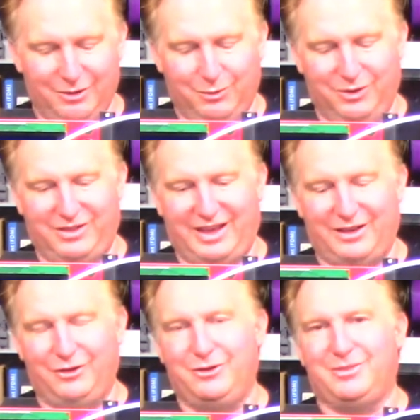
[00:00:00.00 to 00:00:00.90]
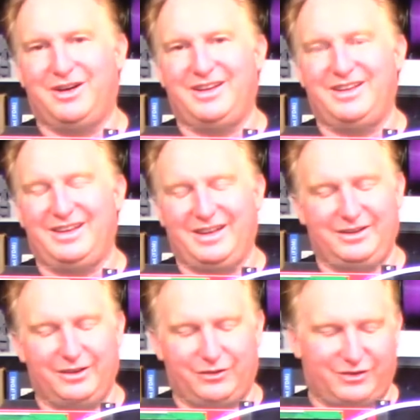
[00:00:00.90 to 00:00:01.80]
with that loom on it, it
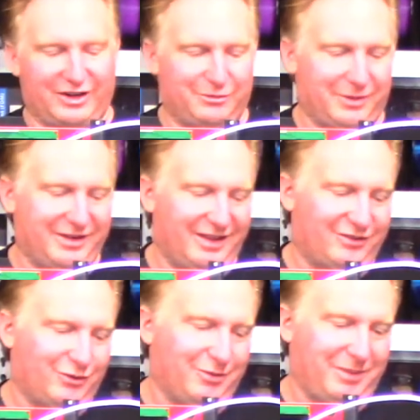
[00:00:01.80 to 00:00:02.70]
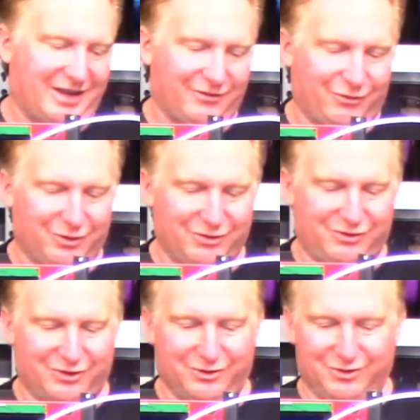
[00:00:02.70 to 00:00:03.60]
does scratch my desk going back and forth.
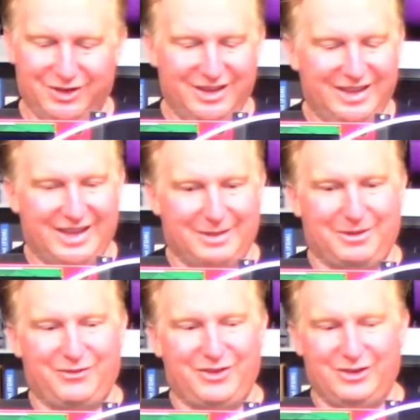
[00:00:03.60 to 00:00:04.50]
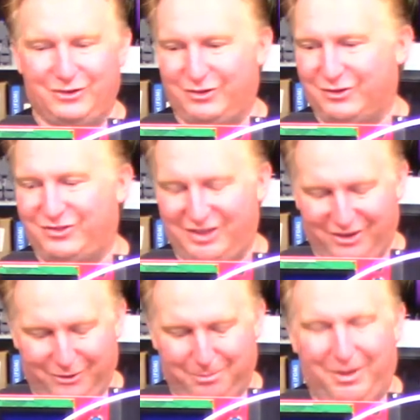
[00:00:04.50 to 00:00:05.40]
So in my videos, you'll see a
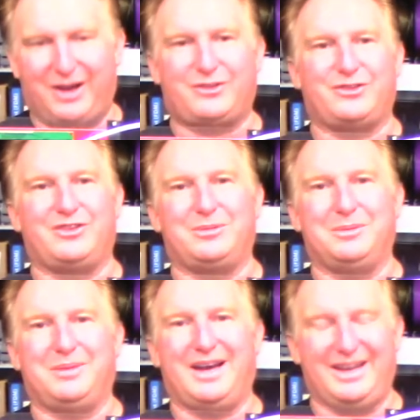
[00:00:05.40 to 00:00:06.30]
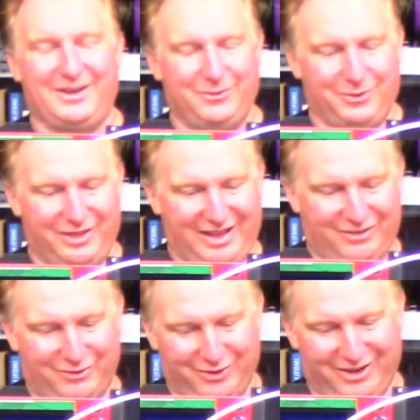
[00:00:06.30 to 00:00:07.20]
little box or something behind it where
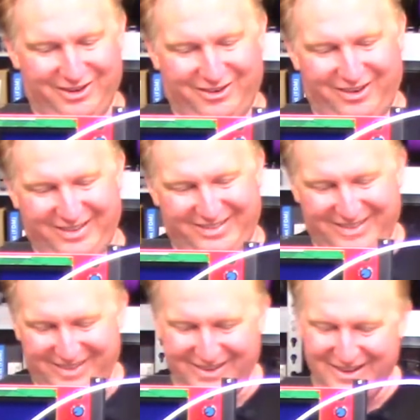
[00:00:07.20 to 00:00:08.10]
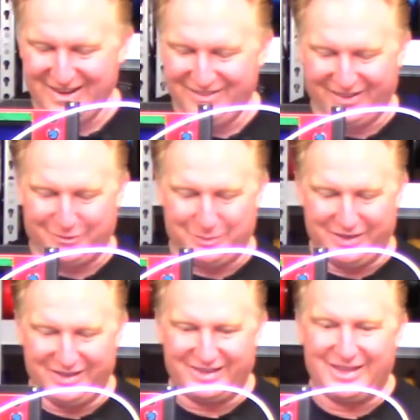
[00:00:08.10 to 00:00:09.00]
that's running across it. That's
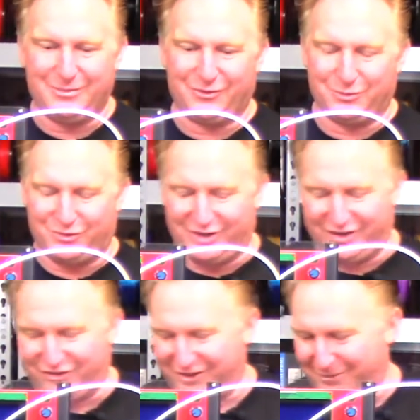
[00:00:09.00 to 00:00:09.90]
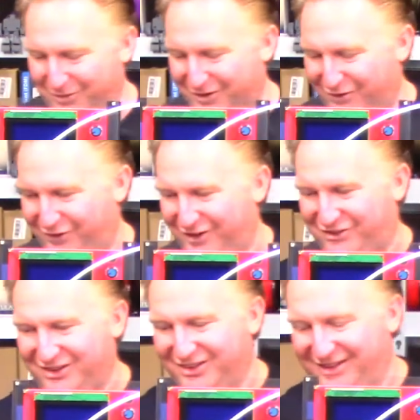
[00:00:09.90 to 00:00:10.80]
mainly to keep it from scratching up the
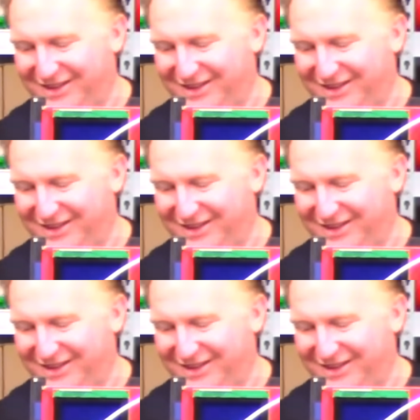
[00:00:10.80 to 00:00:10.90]
finish on the